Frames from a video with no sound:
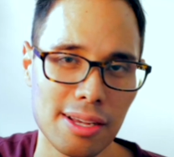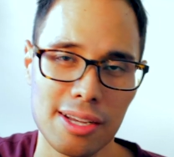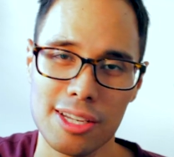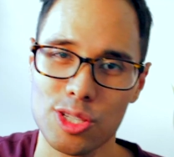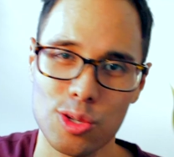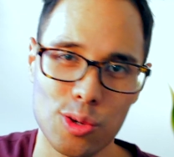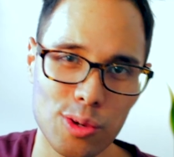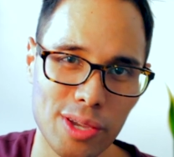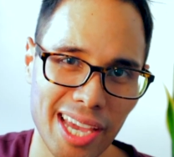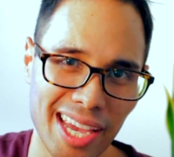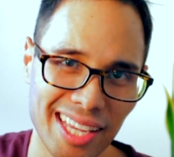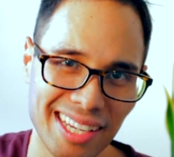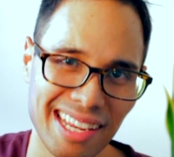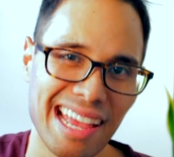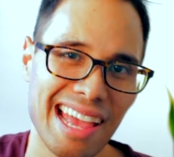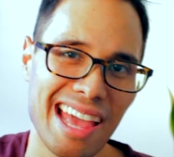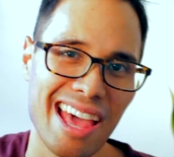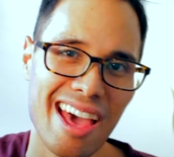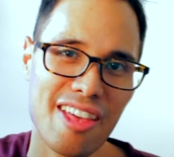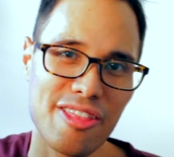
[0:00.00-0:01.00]
So, again,
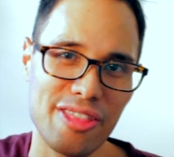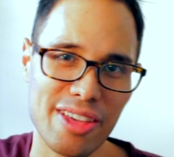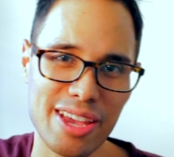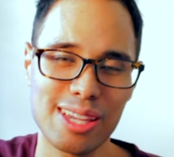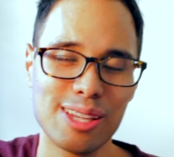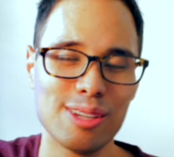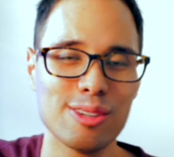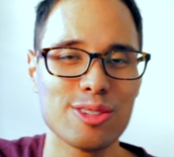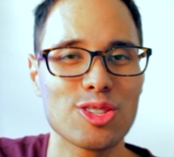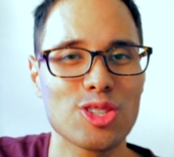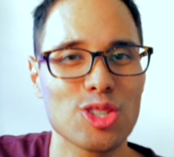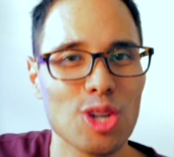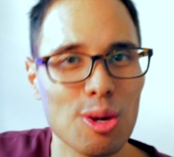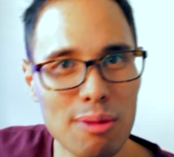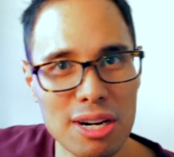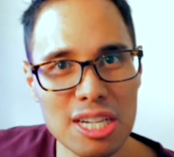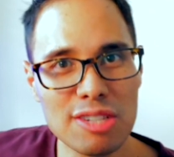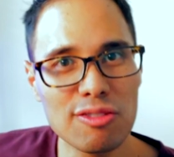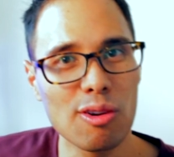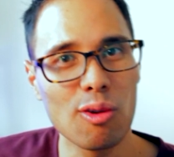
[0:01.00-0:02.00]
thank you so
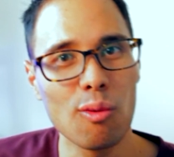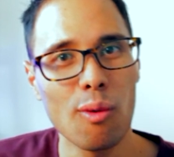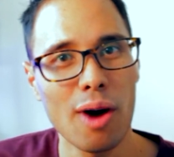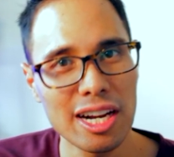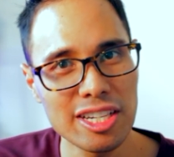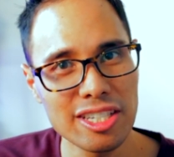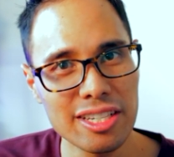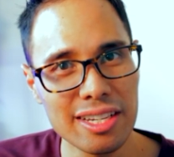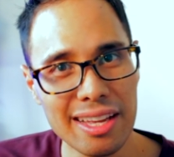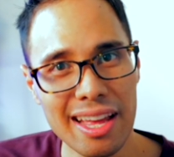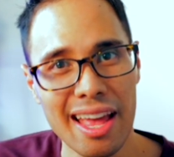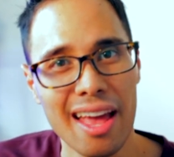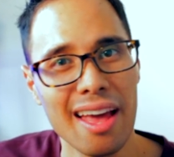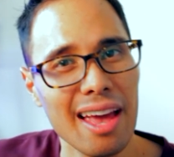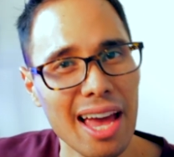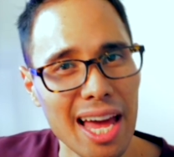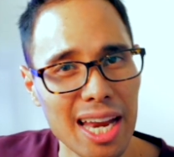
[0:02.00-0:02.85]
much for watching.